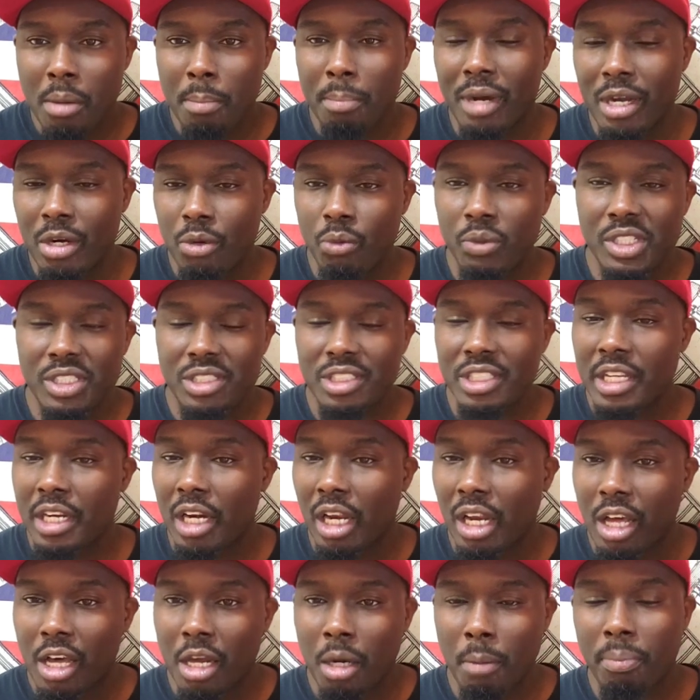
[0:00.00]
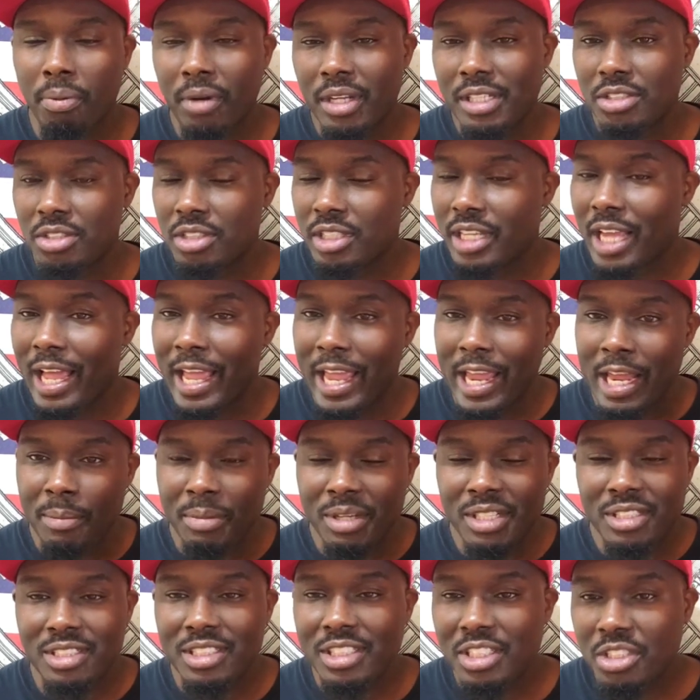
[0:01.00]
But we see in a lot of places, you got
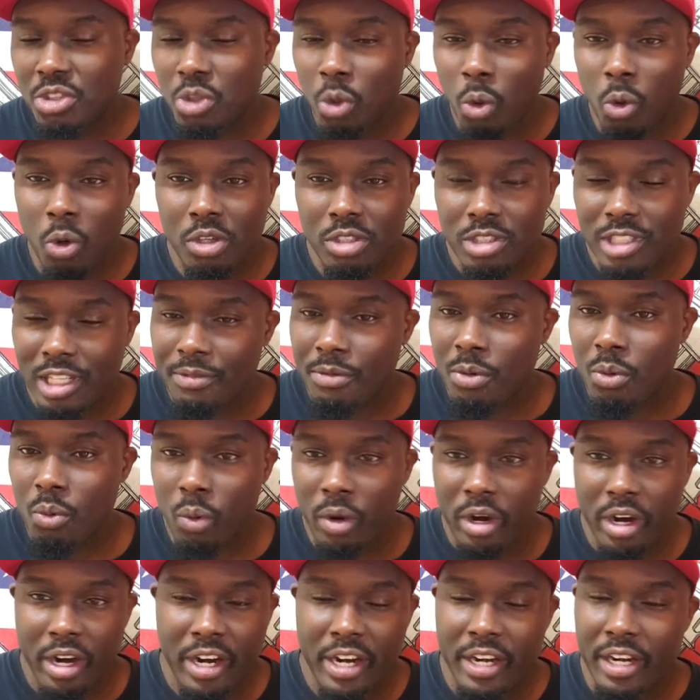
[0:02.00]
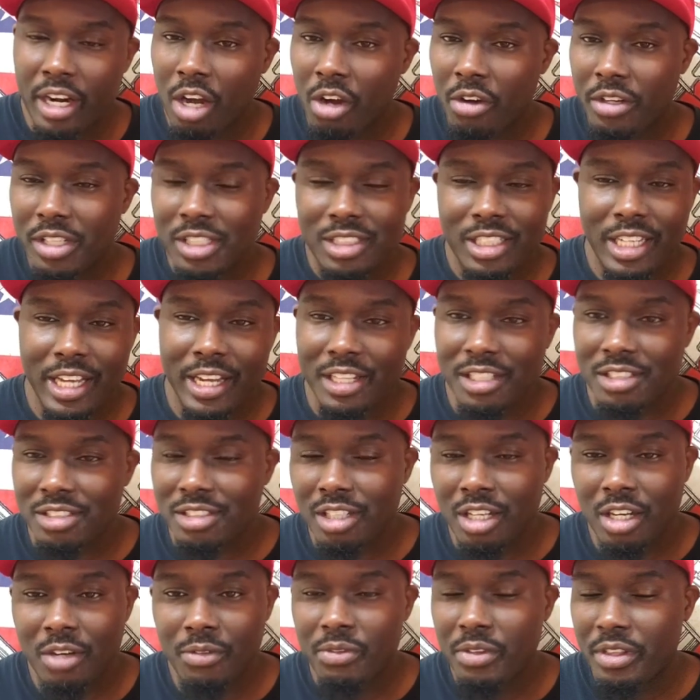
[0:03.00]
ABC stores everywhere and all this kind of
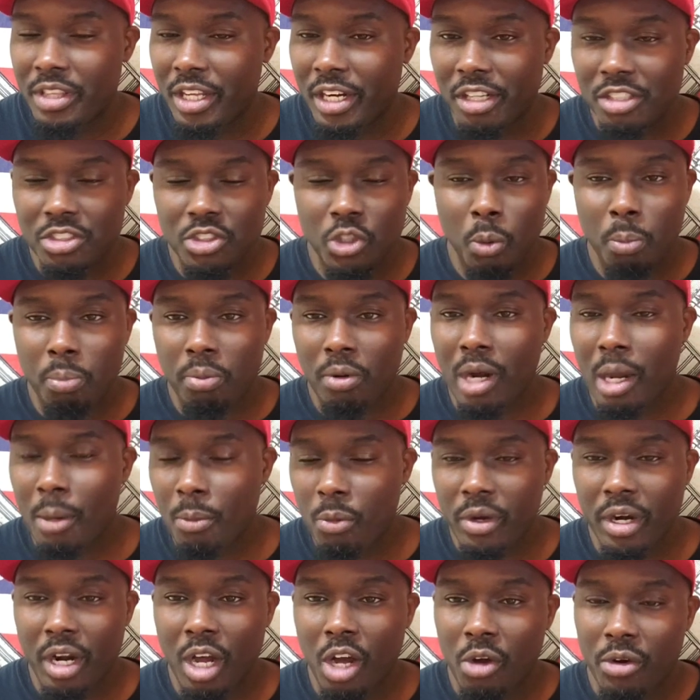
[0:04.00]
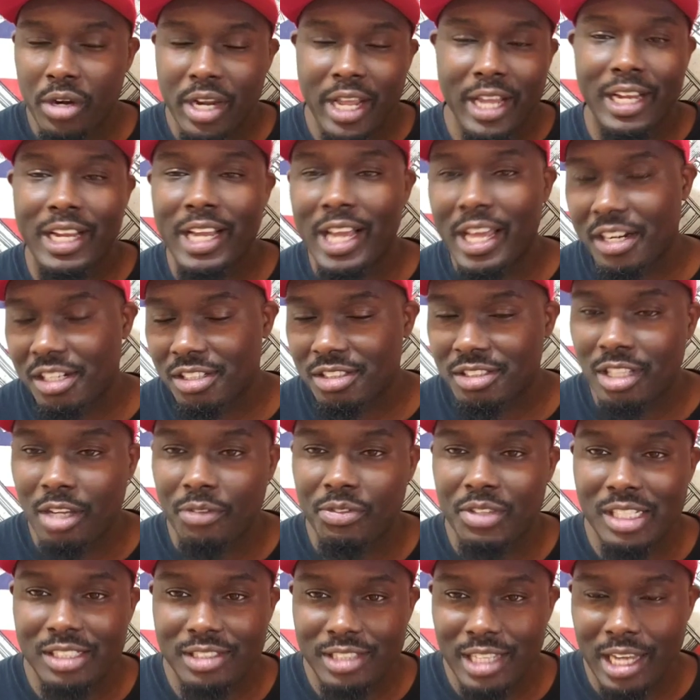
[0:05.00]
stuff. There's no problem with all that kind of
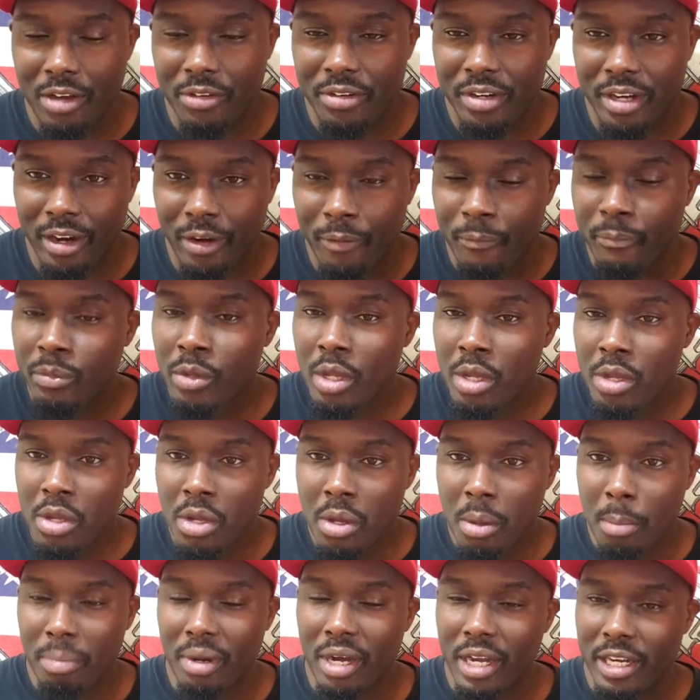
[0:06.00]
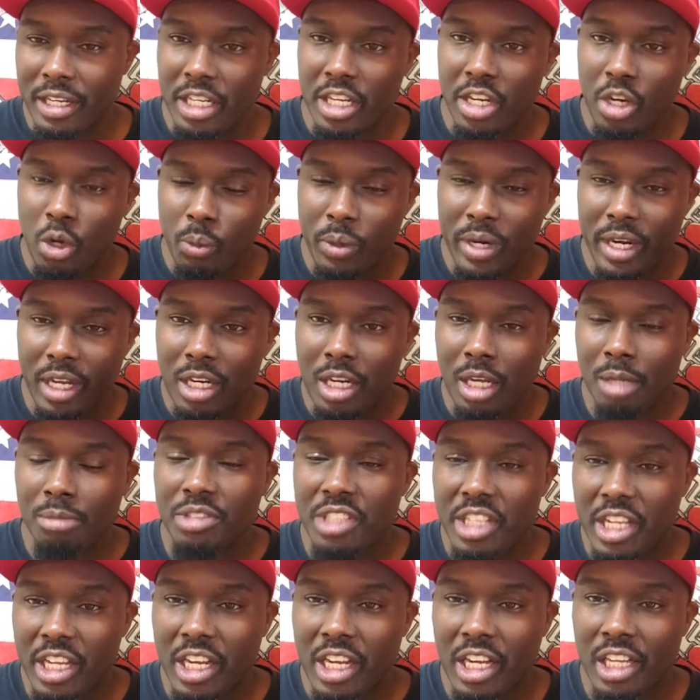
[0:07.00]
stuff that's out there. But you know, when it
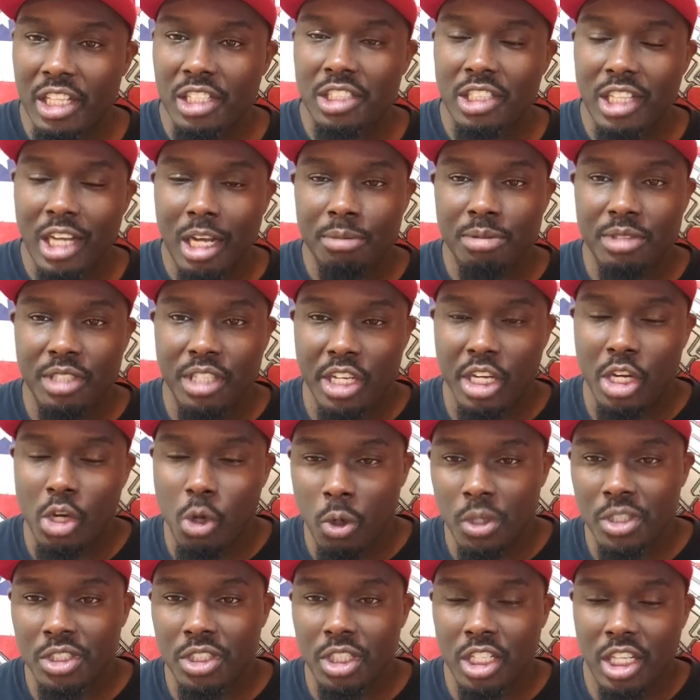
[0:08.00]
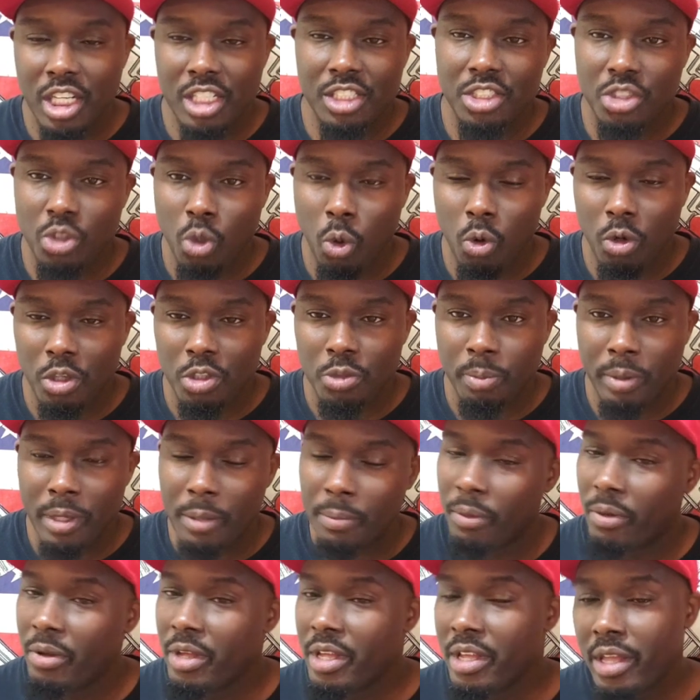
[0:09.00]
comes to your gun shops and your gun stores,
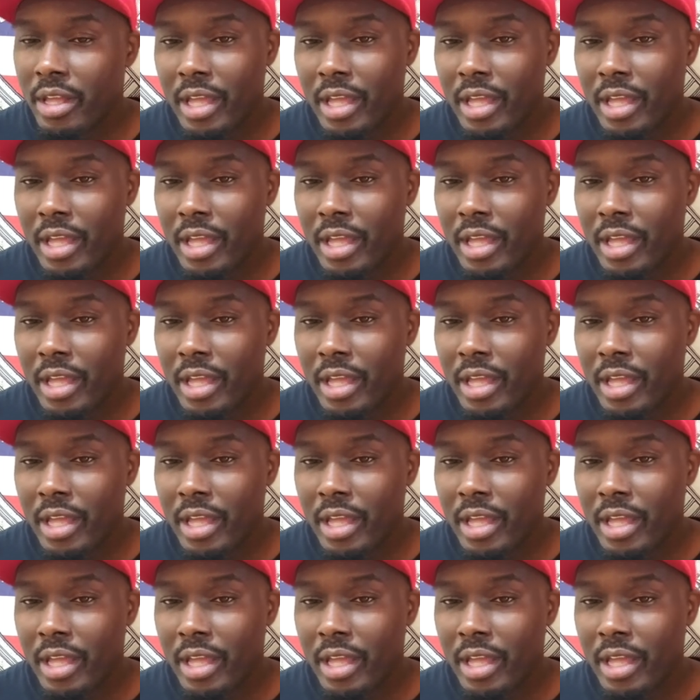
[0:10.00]
people,